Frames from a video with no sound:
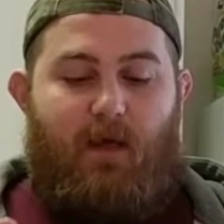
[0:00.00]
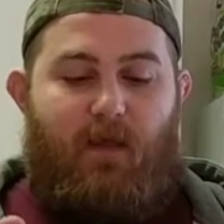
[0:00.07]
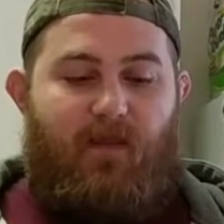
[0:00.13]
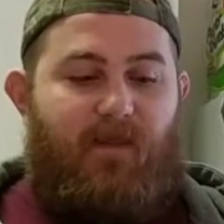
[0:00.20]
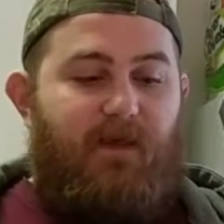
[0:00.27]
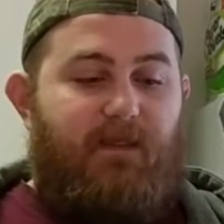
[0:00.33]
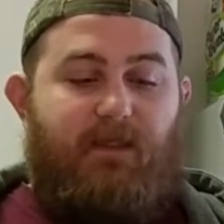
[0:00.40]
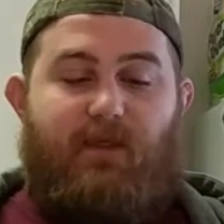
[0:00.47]

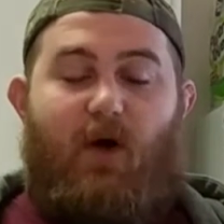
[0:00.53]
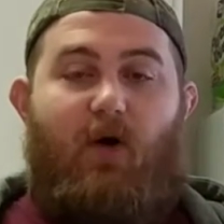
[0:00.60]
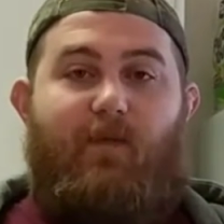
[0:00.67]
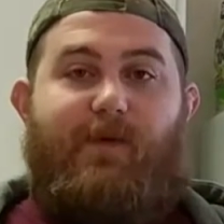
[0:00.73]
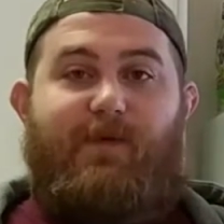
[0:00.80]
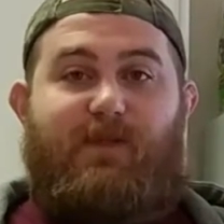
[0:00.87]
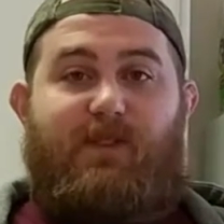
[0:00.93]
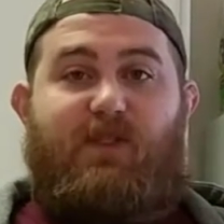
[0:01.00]
This is
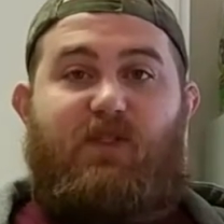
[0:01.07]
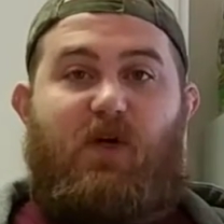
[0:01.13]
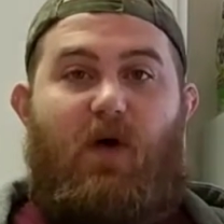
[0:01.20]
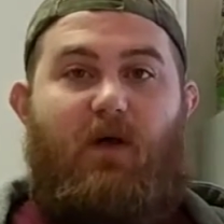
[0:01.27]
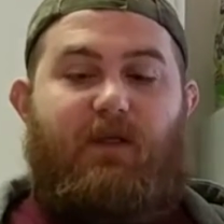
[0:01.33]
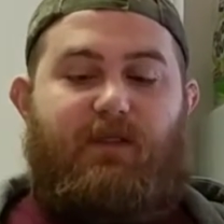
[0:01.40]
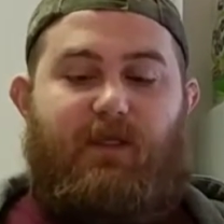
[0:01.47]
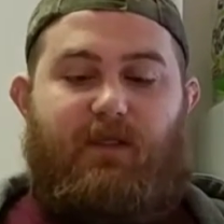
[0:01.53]
almost as
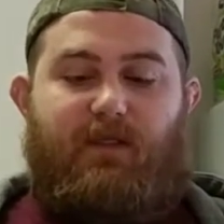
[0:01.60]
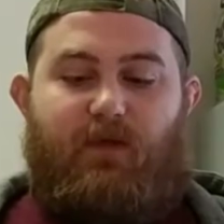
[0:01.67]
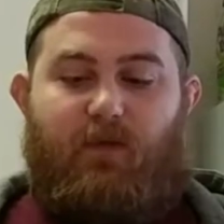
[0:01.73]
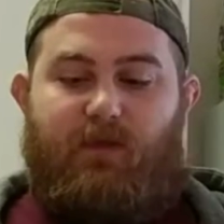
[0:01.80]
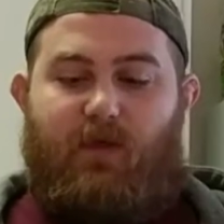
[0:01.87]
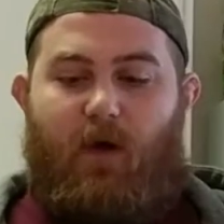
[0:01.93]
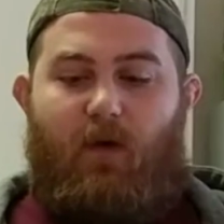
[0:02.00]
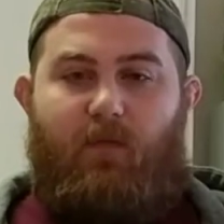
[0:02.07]
tall as this, so
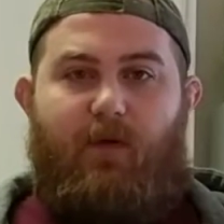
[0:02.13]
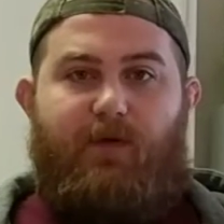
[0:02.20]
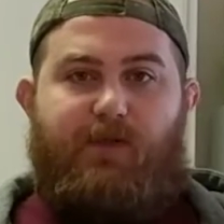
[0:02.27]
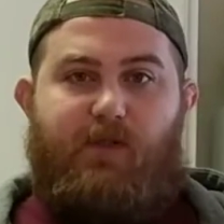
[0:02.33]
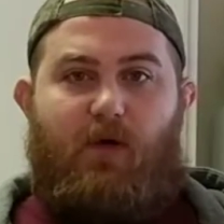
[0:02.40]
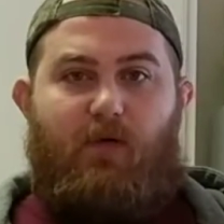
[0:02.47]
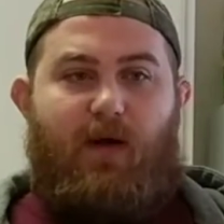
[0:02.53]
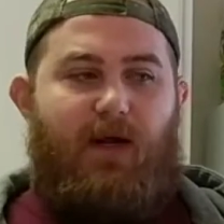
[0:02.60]
it's
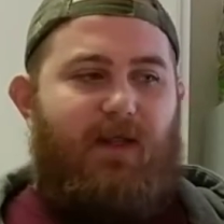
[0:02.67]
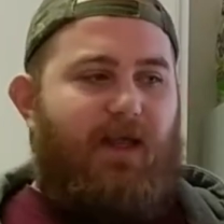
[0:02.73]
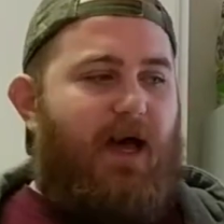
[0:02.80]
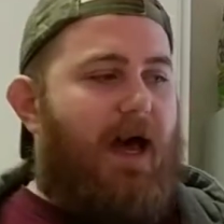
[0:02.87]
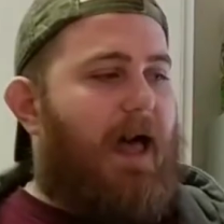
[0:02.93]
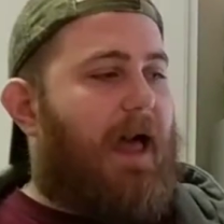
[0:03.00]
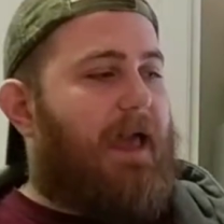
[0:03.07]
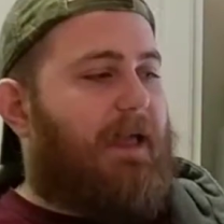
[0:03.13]
almost already the
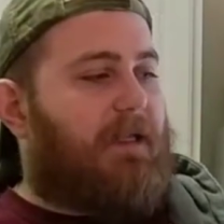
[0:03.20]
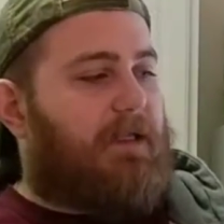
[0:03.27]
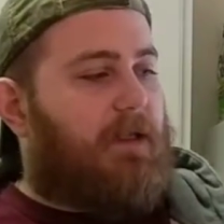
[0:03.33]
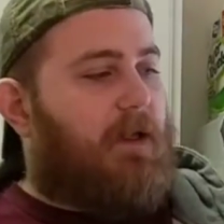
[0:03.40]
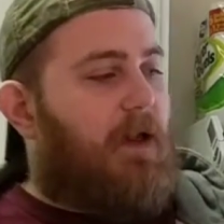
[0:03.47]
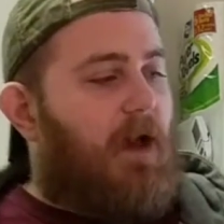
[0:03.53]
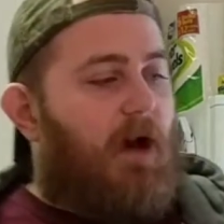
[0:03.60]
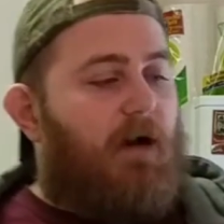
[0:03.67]
height
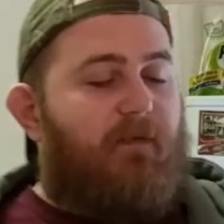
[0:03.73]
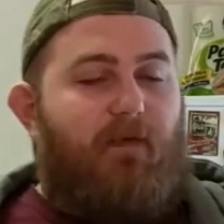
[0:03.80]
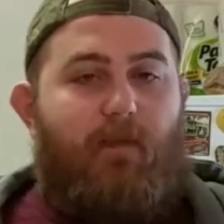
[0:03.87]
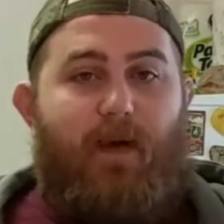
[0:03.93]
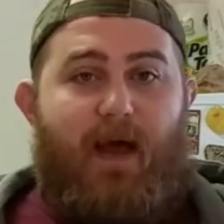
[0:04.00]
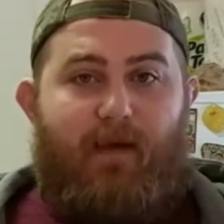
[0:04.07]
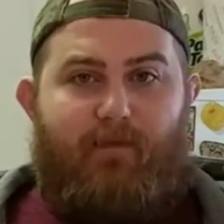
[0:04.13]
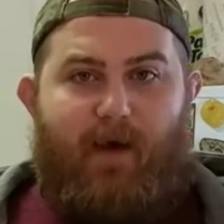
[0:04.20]
of a
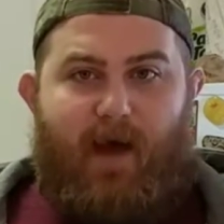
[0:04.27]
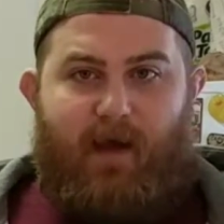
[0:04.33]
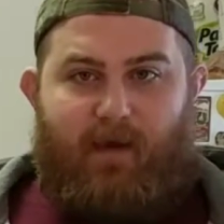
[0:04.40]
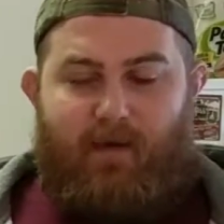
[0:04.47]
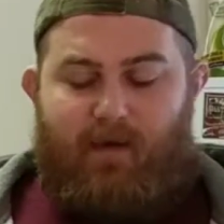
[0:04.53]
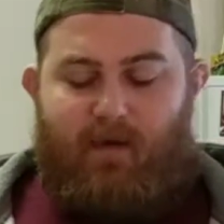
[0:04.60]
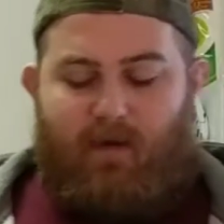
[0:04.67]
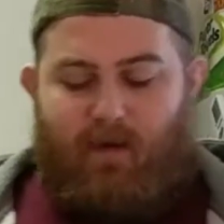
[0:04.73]

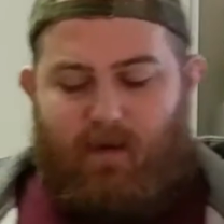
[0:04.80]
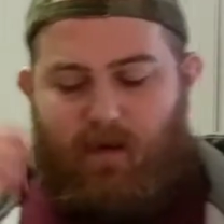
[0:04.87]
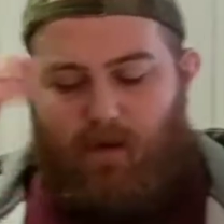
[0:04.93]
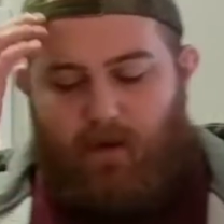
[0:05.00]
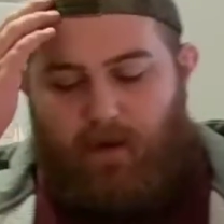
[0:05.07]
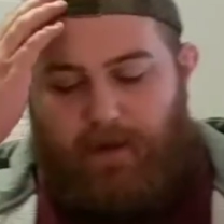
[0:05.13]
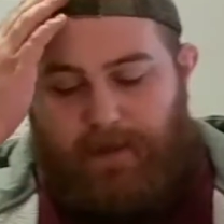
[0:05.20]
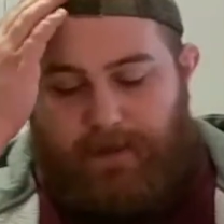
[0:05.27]

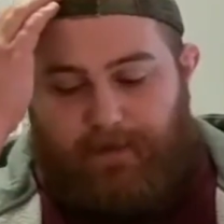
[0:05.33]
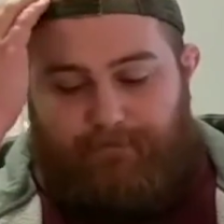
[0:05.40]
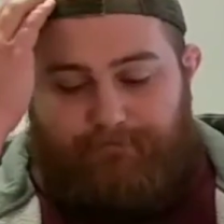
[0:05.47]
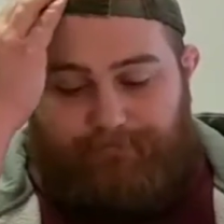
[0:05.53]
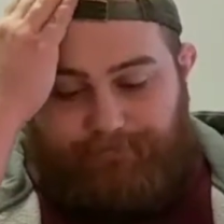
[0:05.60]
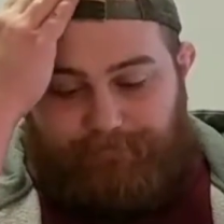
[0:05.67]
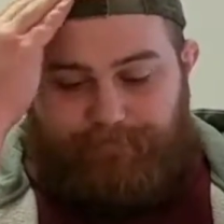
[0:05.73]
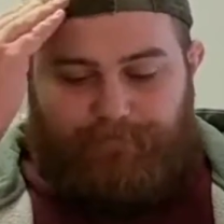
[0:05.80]
backpack.
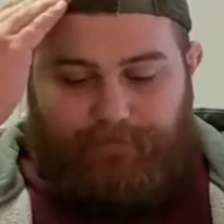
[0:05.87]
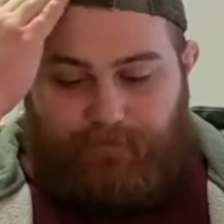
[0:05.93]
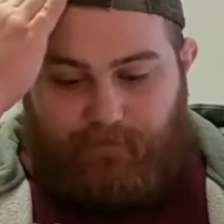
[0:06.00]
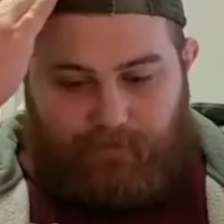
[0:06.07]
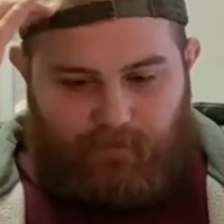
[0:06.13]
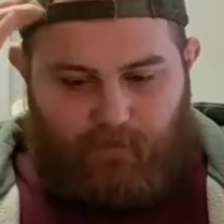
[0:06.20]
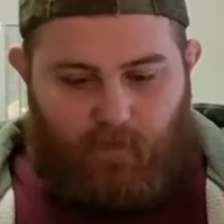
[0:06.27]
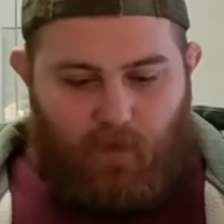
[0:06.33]

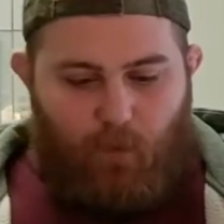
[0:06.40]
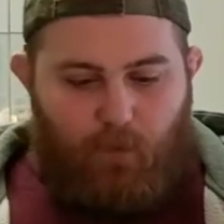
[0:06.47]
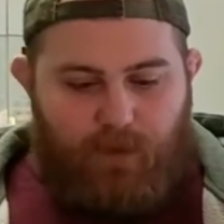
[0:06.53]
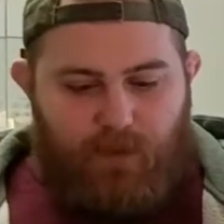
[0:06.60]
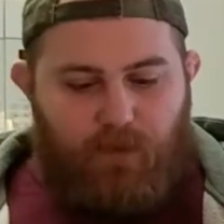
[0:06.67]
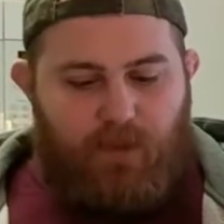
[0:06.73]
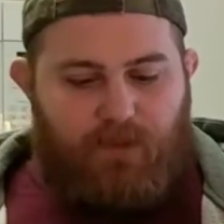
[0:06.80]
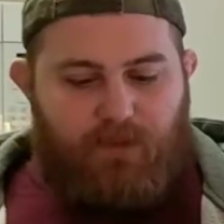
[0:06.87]
When
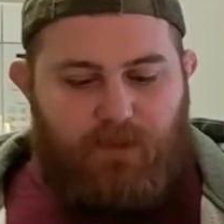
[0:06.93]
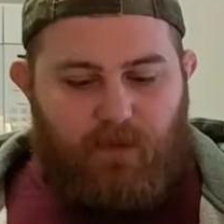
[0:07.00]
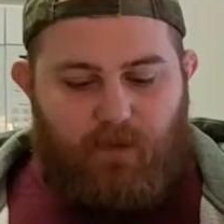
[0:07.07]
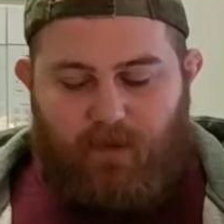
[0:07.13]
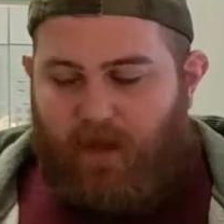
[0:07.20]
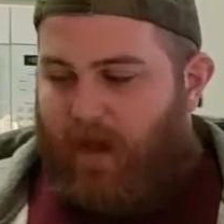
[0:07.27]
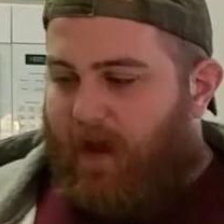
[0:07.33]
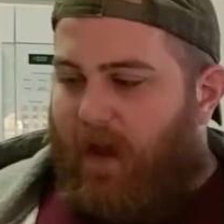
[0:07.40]
you consider that,